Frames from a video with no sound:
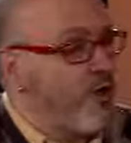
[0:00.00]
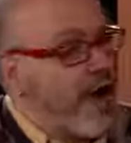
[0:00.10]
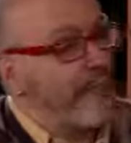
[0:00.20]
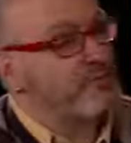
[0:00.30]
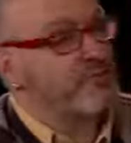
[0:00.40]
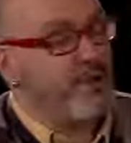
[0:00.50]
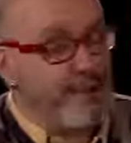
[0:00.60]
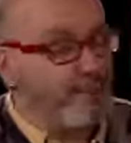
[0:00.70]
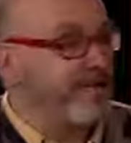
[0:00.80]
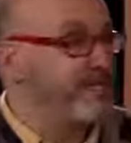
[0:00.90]
props,
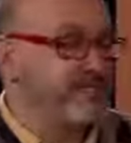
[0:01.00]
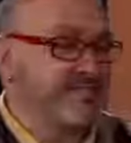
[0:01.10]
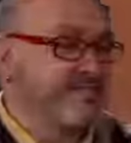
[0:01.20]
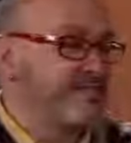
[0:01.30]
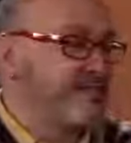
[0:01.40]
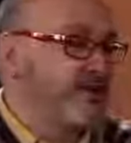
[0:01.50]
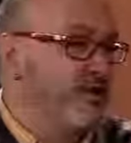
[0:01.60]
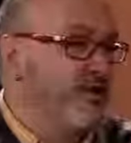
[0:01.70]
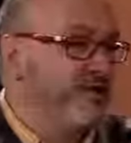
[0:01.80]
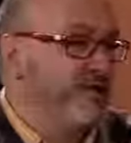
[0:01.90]
puppets, you
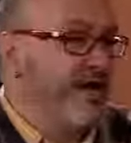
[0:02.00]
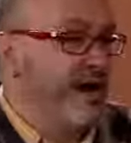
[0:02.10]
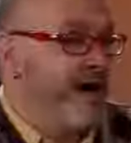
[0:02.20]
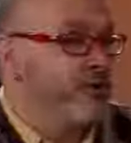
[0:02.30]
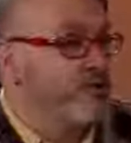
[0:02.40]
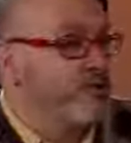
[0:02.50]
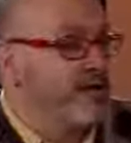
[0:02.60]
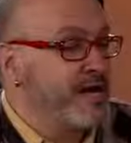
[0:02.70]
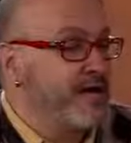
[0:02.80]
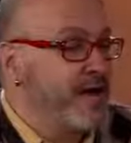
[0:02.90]
know, uh, uh, I
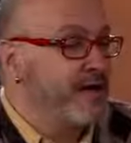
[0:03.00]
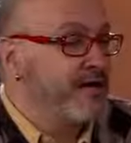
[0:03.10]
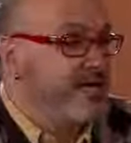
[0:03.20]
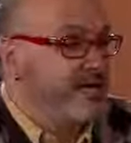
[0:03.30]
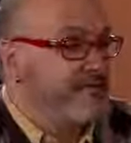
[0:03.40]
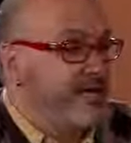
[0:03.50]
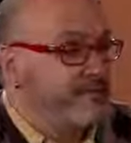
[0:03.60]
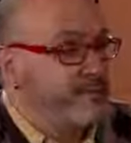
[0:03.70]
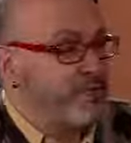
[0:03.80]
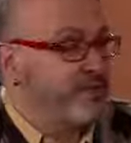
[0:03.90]
coordinate, uh, if we have
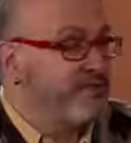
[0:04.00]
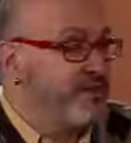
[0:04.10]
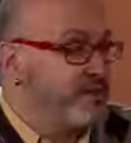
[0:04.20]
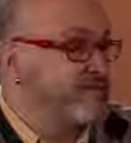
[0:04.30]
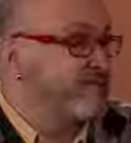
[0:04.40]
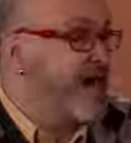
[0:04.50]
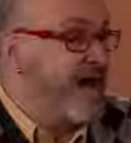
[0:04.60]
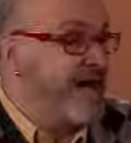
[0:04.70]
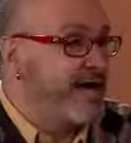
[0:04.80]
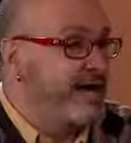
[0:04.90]
special effects
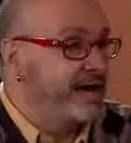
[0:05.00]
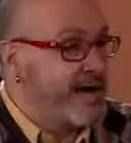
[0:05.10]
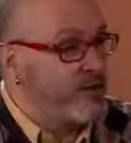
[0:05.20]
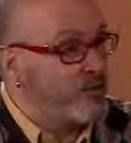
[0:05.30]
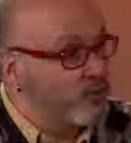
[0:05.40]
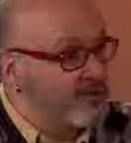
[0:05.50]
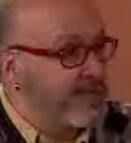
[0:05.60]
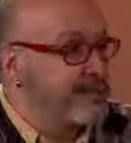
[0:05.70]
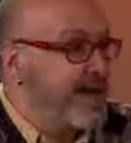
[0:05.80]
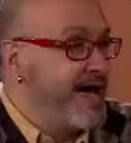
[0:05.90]
flying, I
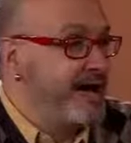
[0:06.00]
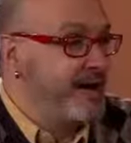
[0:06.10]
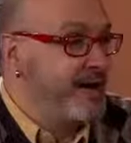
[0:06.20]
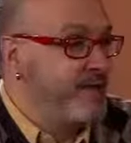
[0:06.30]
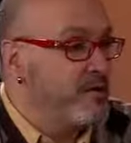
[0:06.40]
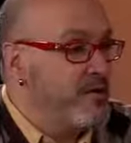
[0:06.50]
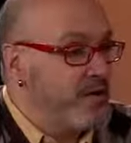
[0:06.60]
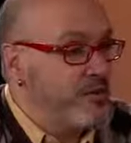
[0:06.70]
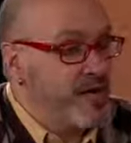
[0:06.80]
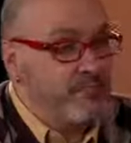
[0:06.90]
coordinate that. Uh,
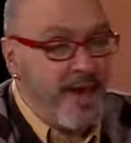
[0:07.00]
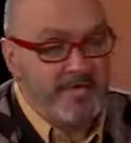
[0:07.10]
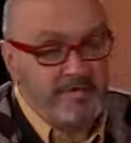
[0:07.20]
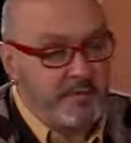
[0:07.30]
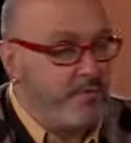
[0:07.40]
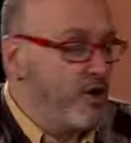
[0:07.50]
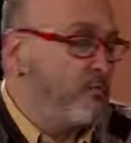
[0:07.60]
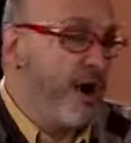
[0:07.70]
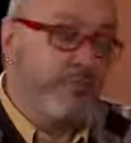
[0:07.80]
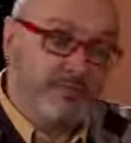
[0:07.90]
we had Magic and Mary
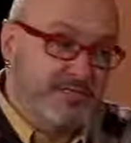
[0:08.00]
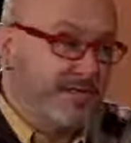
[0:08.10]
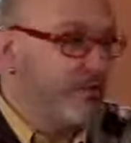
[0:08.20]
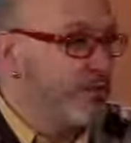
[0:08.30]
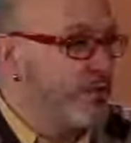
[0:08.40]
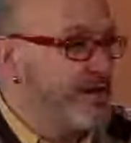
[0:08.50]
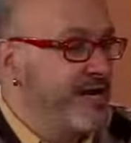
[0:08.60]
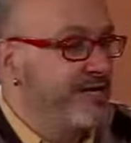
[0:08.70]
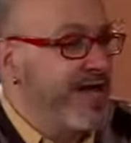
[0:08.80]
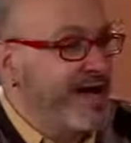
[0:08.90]
Poppins, I
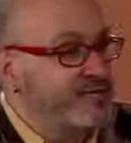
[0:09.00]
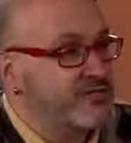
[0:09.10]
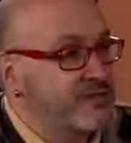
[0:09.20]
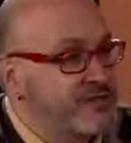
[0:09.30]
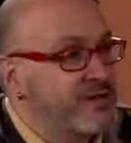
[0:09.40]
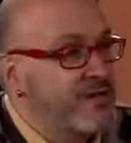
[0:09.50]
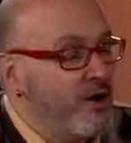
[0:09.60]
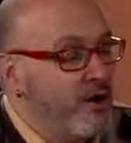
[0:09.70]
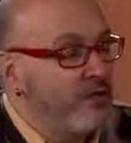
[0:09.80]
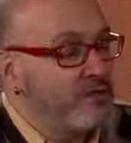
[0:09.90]
coordinated sure. that. So uh,
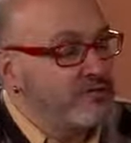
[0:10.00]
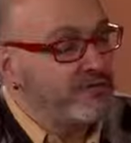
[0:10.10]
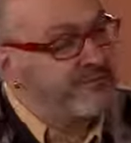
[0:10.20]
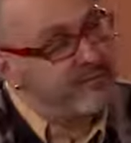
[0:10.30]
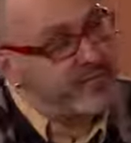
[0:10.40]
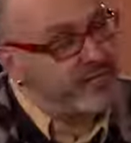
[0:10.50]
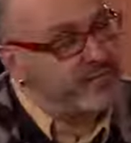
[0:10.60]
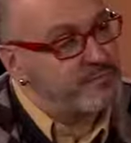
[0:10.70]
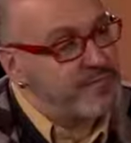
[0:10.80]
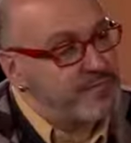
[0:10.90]
all those different things
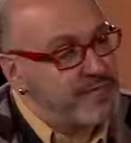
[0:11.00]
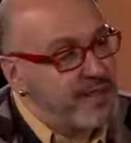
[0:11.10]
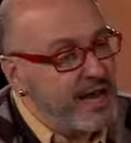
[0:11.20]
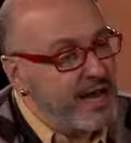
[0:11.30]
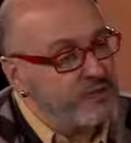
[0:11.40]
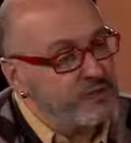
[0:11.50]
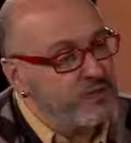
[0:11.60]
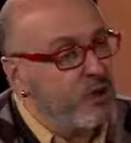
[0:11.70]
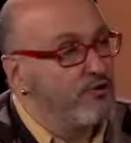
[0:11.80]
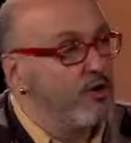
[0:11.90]
things. Plus, then I
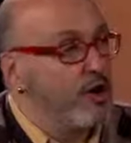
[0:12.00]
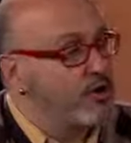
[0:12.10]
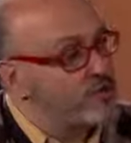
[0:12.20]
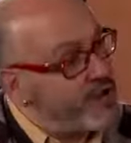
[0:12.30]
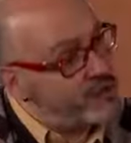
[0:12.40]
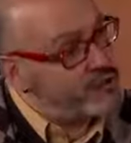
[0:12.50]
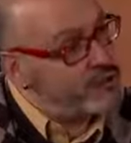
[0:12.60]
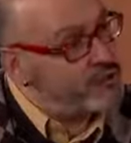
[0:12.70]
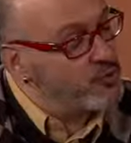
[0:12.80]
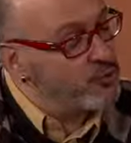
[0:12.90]
do all the contracts
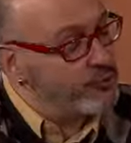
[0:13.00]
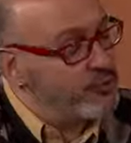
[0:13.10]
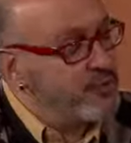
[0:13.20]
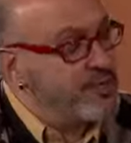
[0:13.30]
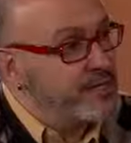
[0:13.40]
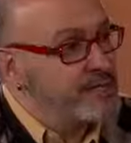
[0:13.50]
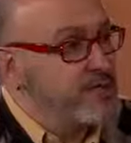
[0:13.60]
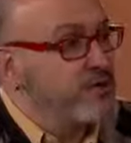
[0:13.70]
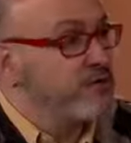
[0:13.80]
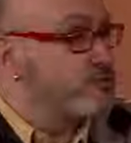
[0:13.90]
with New York, ah.
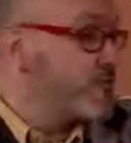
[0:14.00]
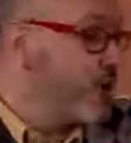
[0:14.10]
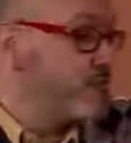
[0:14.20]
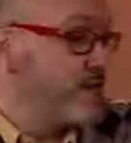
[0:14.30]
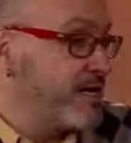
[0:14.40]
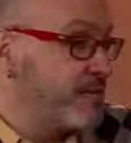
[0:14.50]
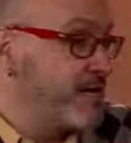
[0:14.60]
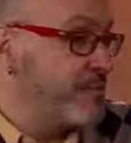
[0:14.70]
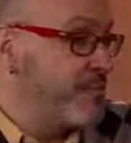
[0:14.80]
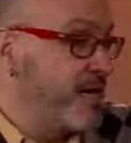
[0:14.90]
set all those contracts
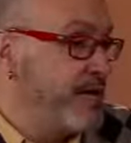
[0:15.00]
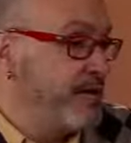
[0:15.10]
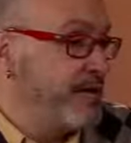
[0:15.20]
up, and